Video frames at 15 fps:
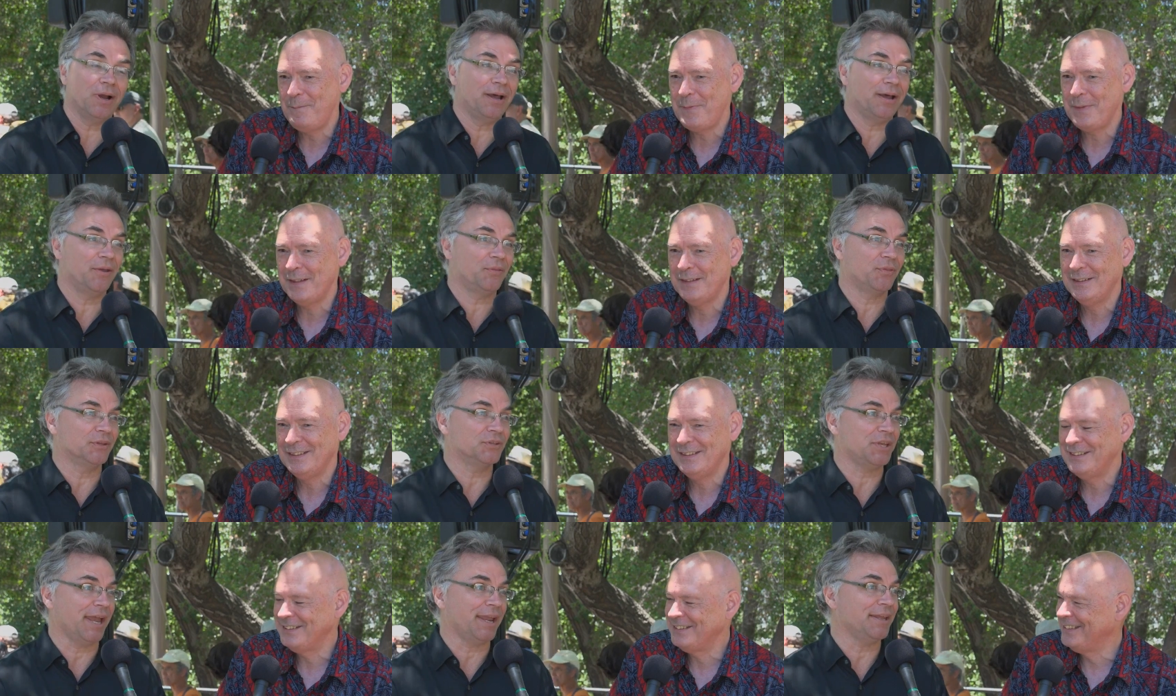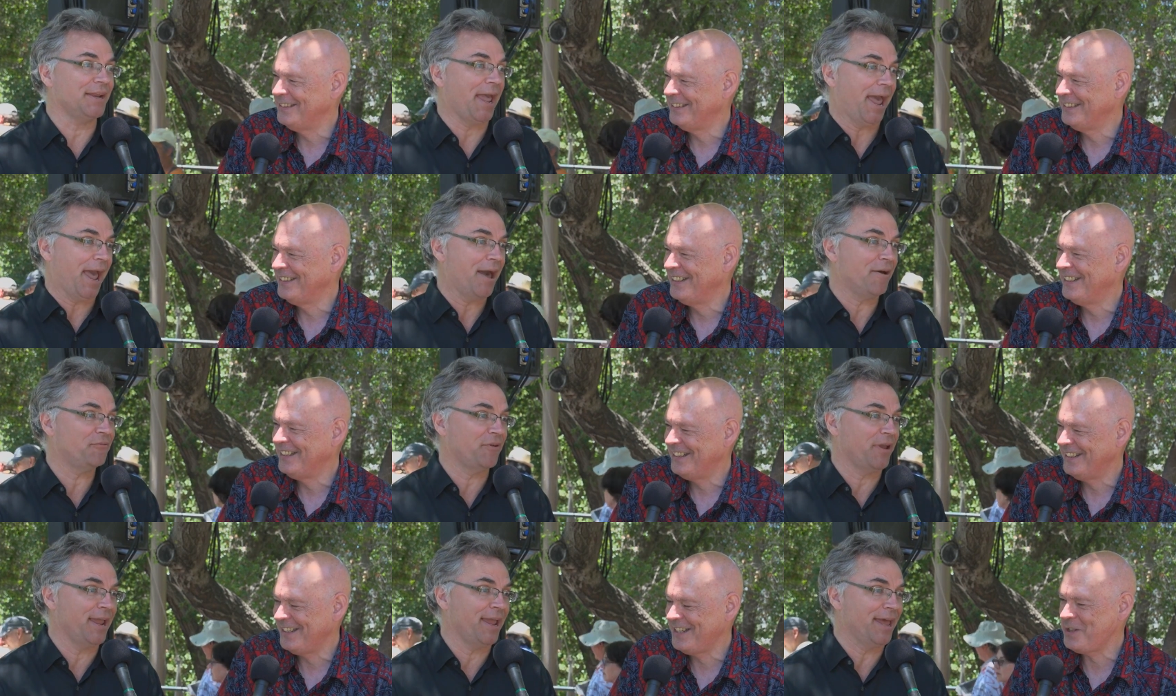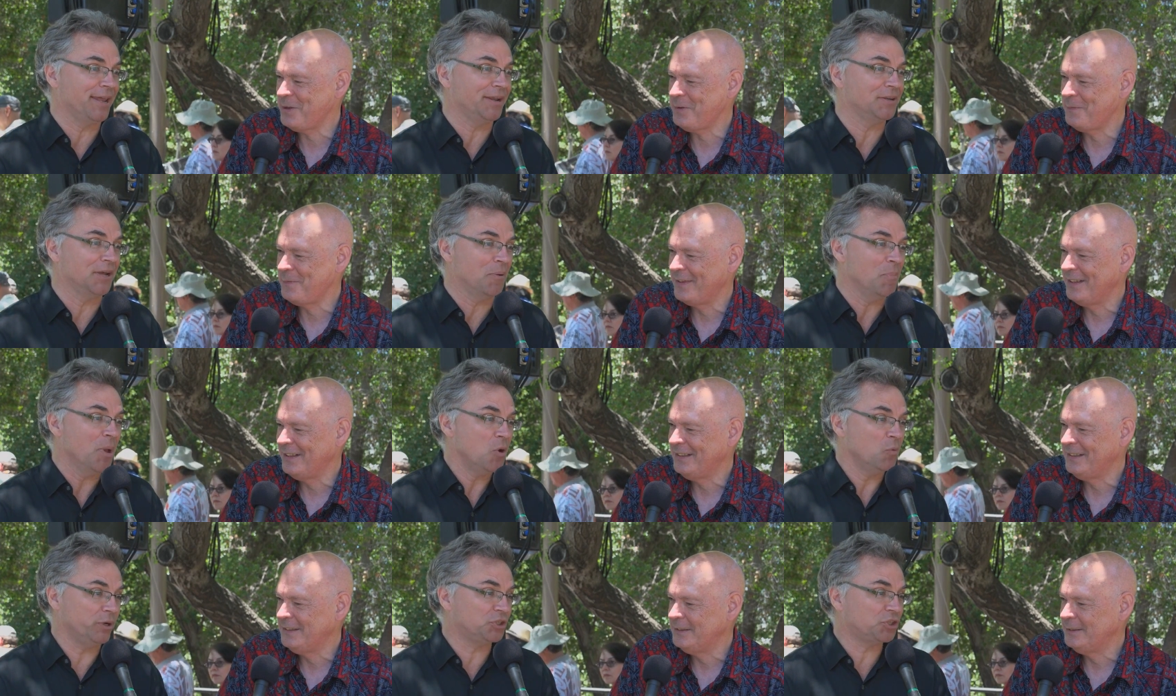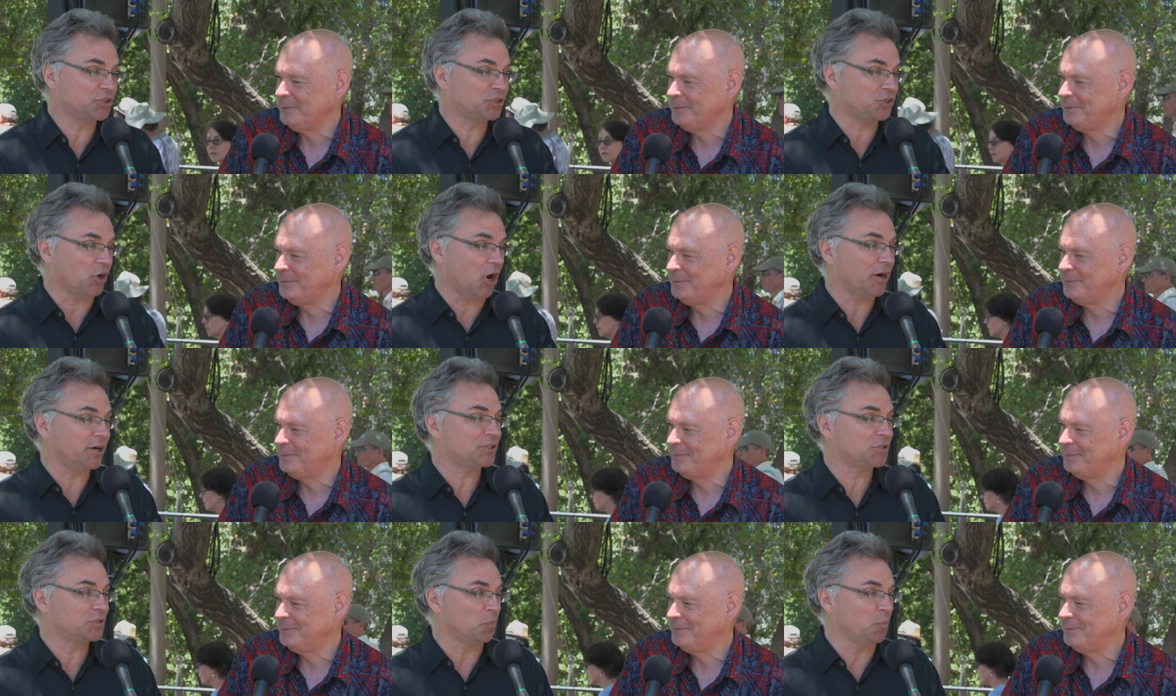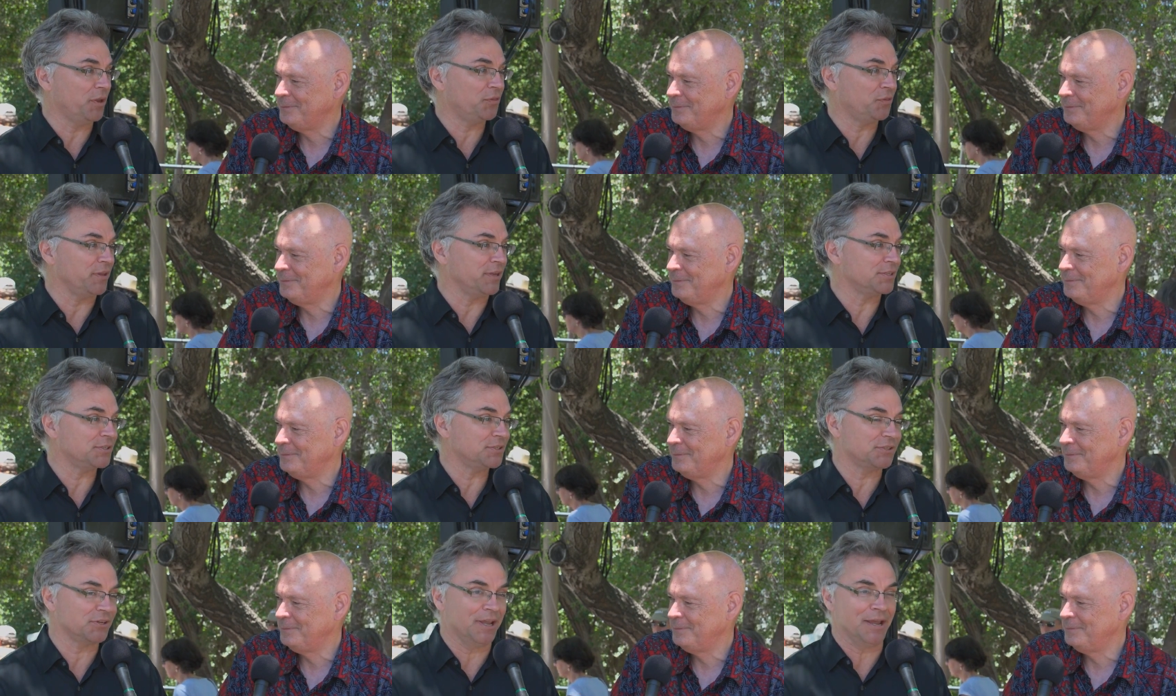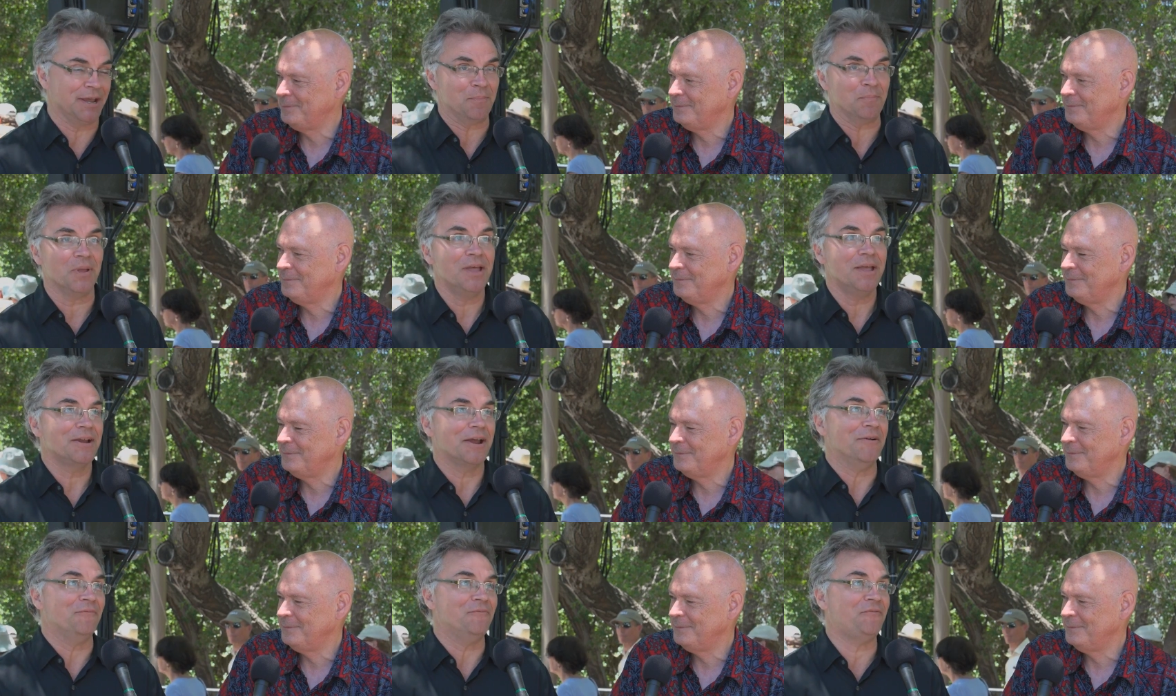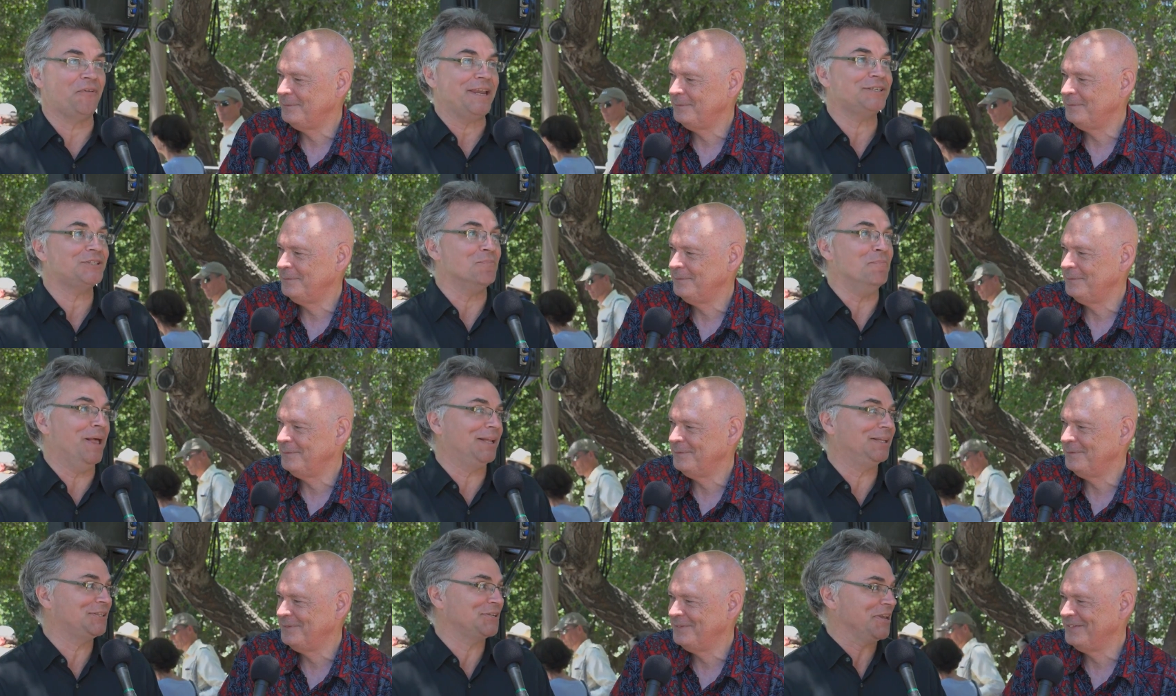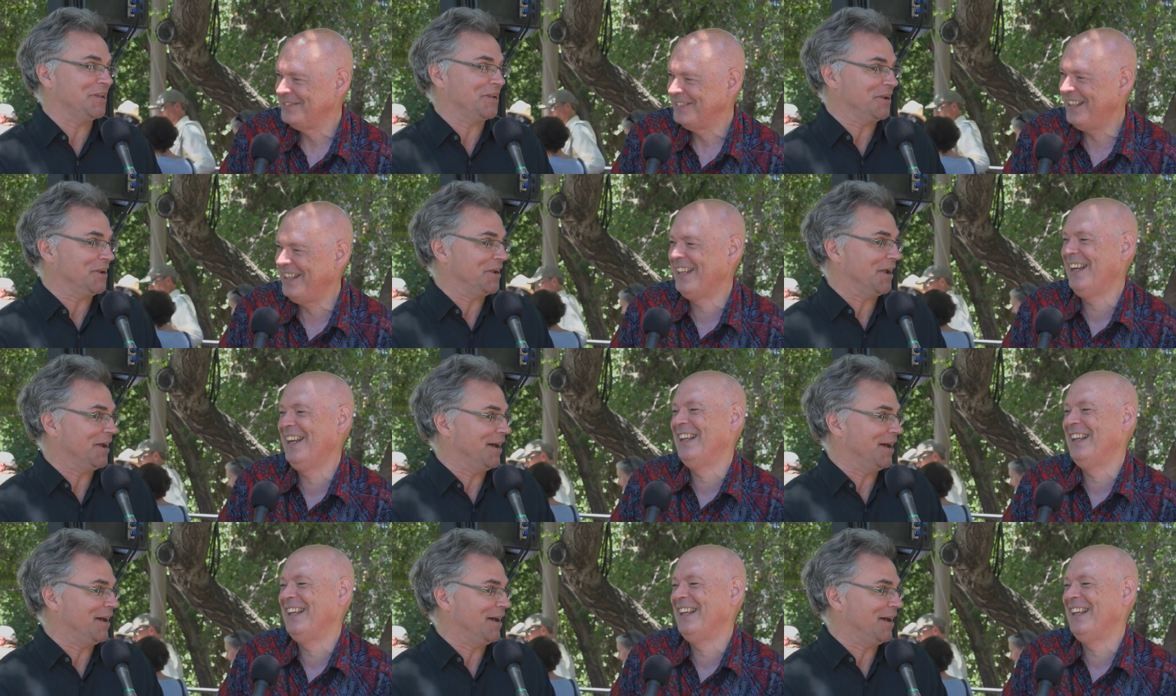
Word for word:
Speaker 1: uh, the second half, and um, which starts with this um, kind of face melting